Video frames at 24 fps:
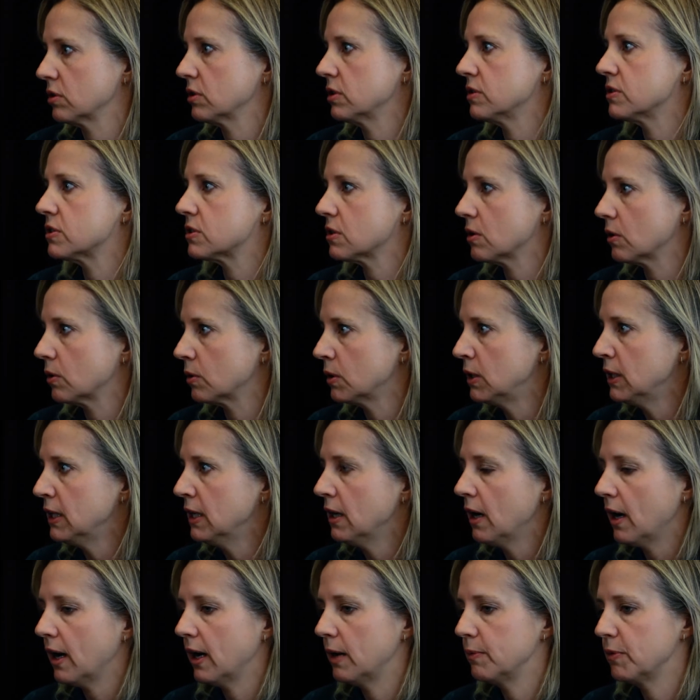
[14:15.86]
and so
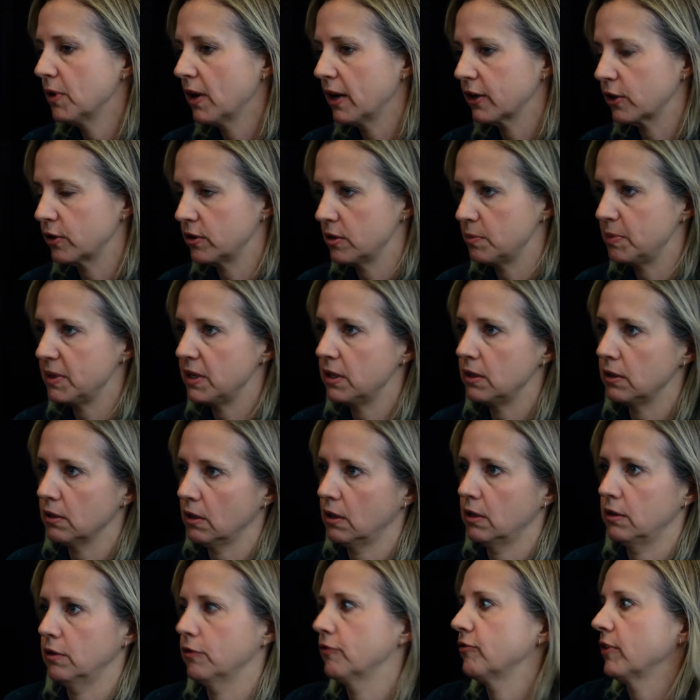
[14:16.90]
I'm not going to be
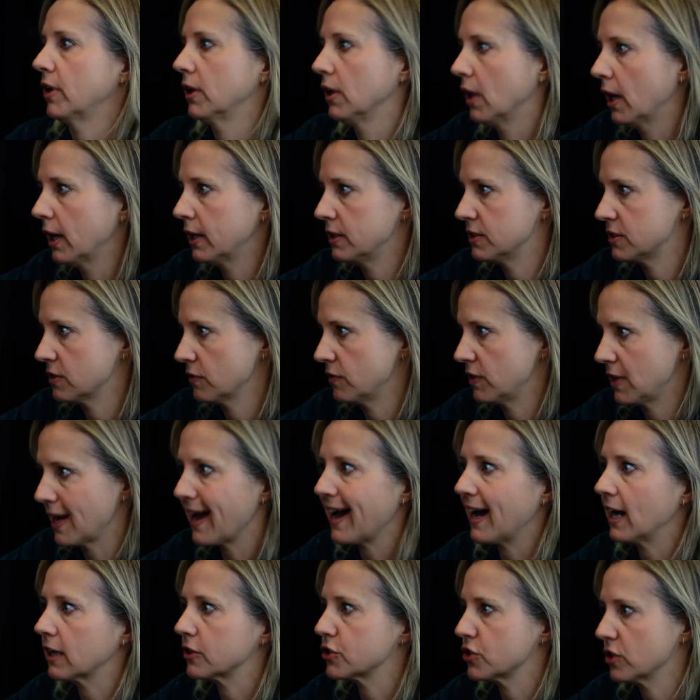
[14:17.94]
on the front lines of the
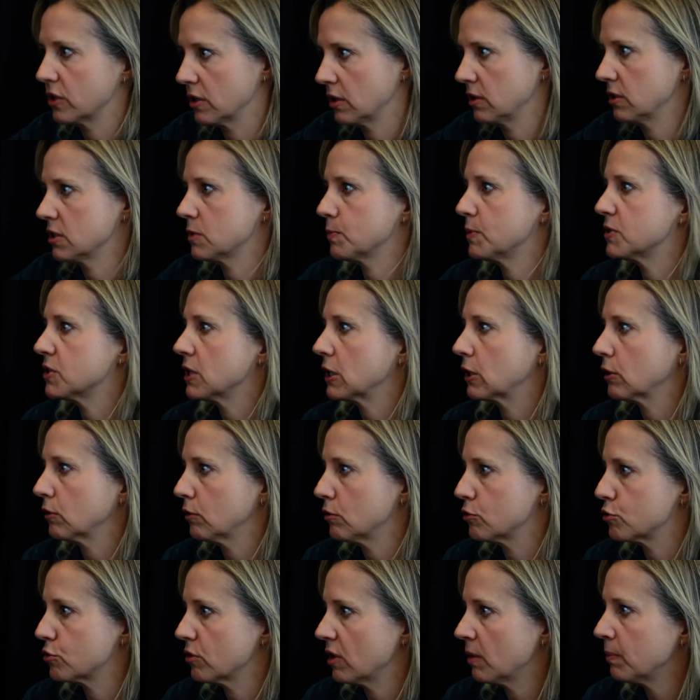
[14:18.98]
action on this particular
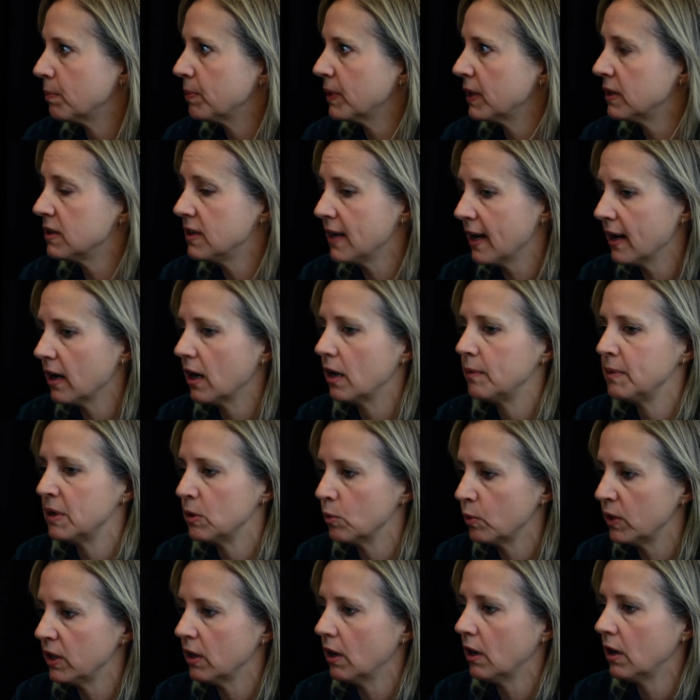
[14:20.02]
trip. But yeah,
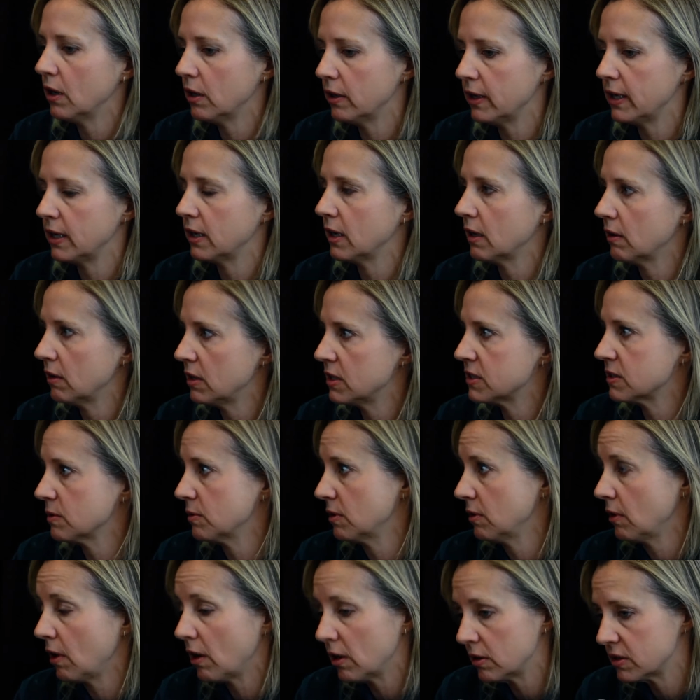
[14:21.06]
we are in areas. So
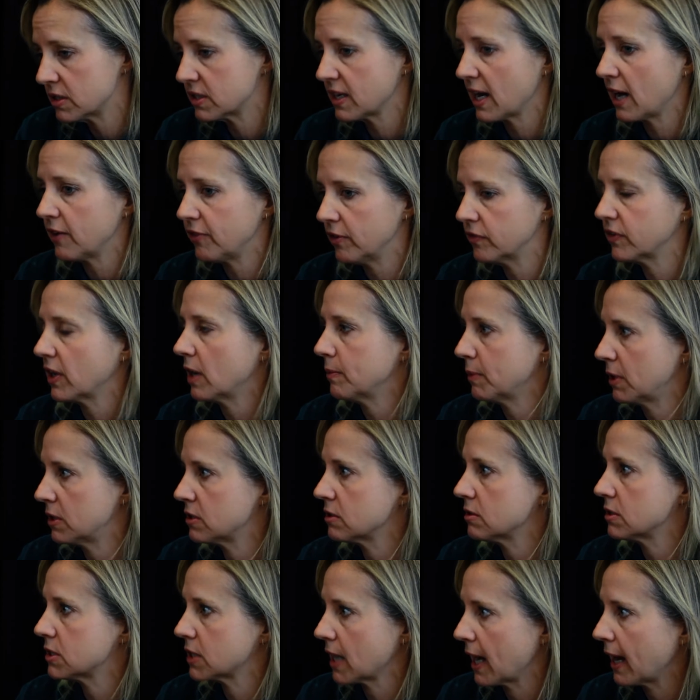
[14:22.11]
our staff have come
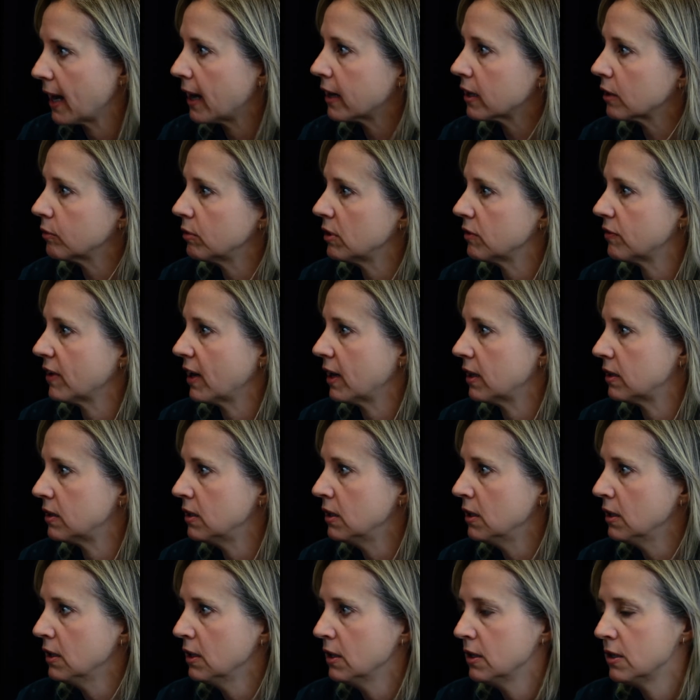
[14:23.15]
under attack. We've had
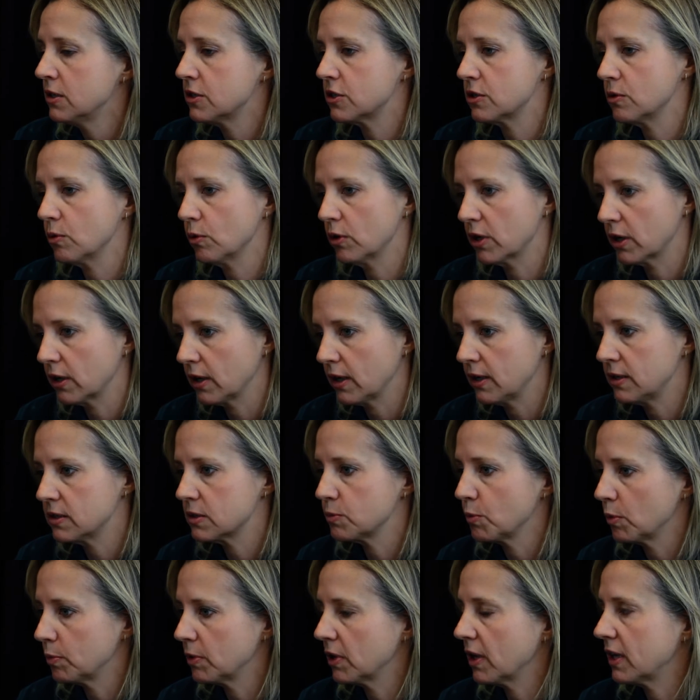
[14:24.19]
to organize,
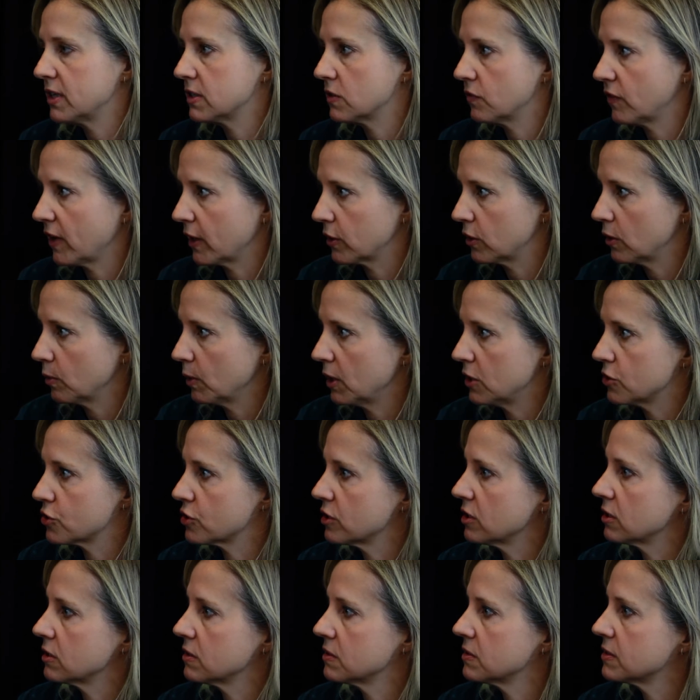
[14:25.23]
mobilize
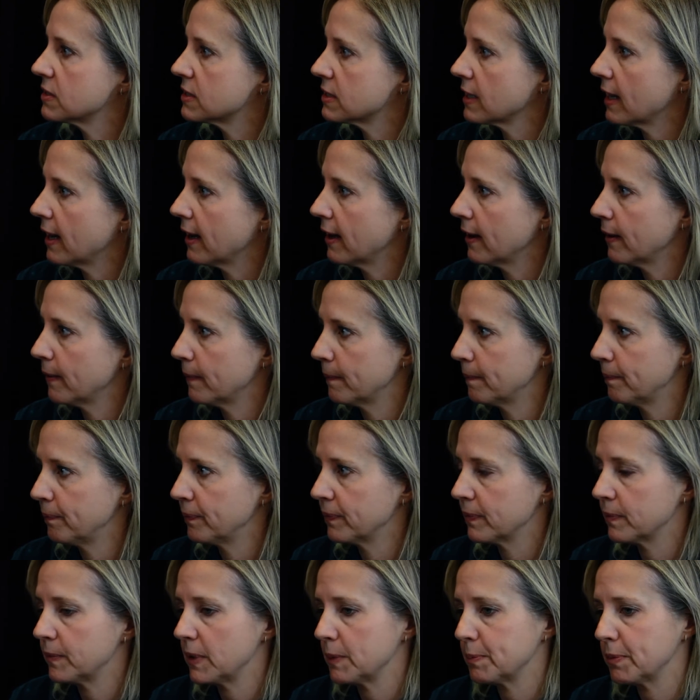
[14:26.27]
evacuations.
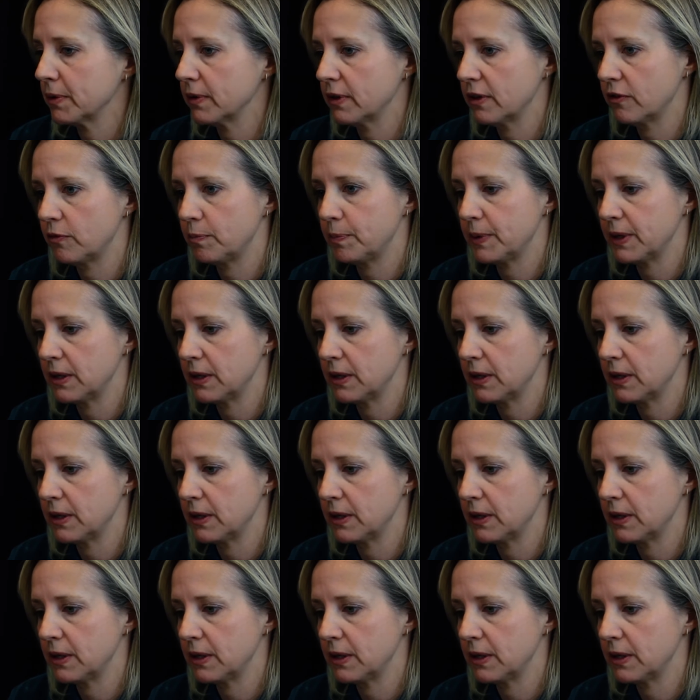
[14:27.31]
People have